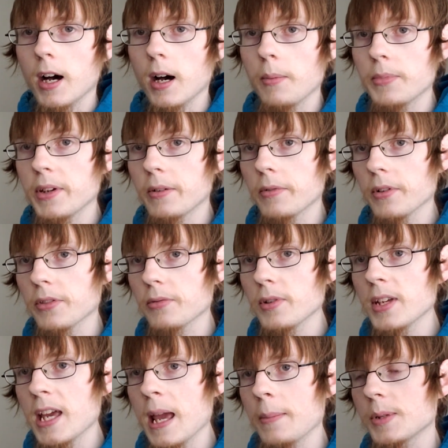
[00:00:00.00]
There were 3
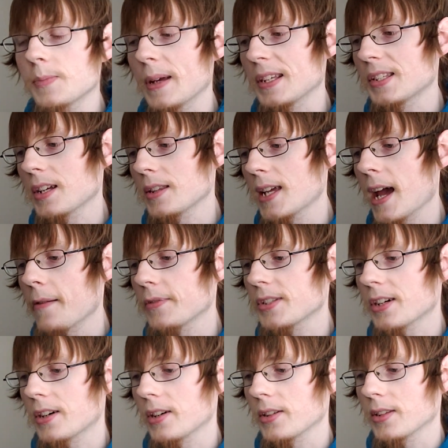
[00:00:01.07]
games based off the
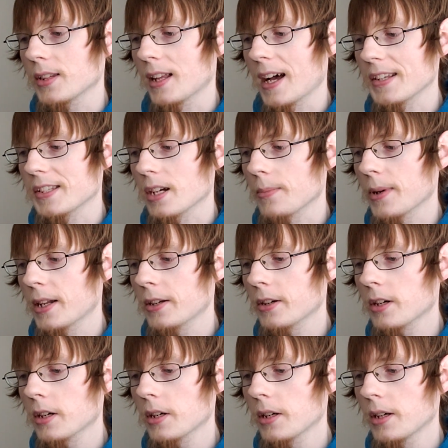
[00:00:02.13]
Avatar: The Last
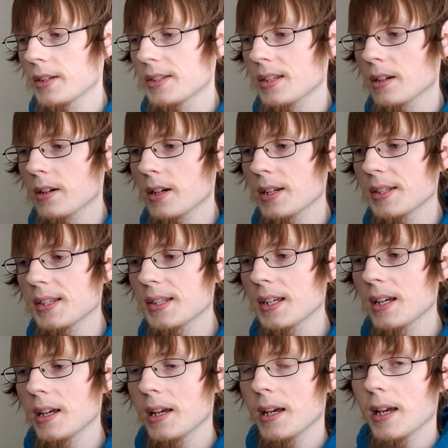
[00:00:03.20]
Airbender series,
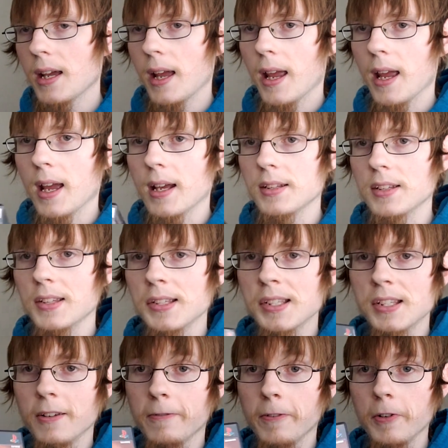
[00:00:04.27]
and this is
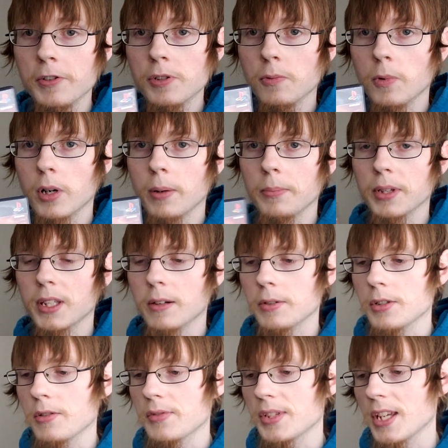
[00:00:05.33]
the first one, but there were
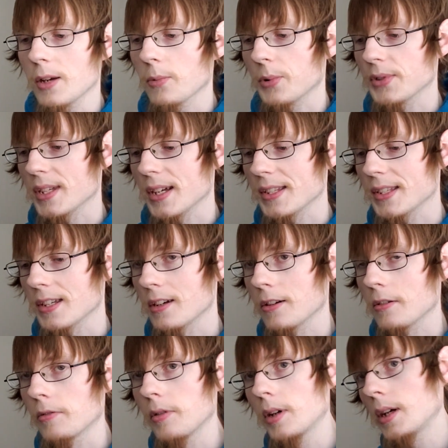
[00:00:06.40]
2 sequels also.